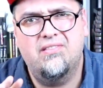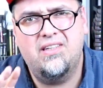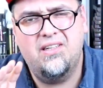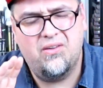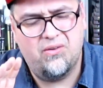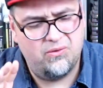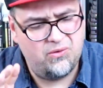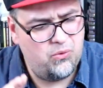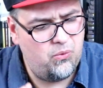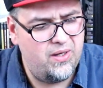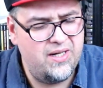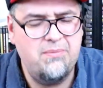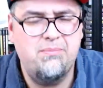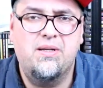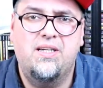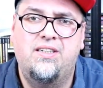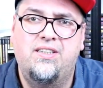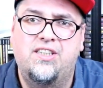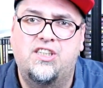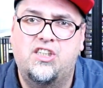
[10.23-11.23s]
you know, quite a
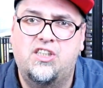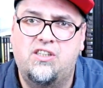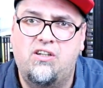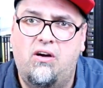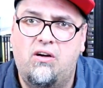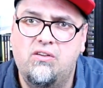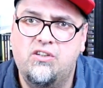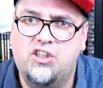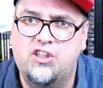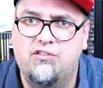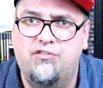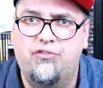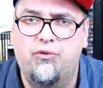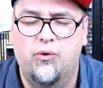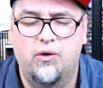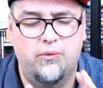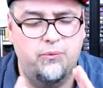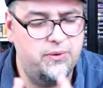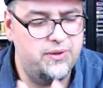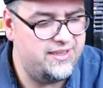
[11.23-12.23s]
bit of nostalgia
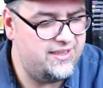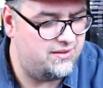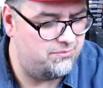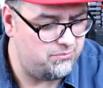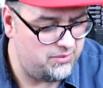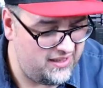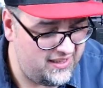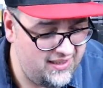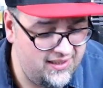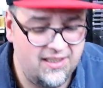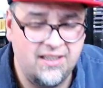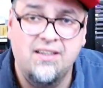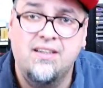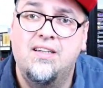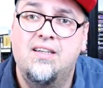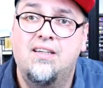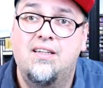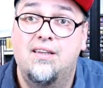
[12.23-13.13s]
for, reason being,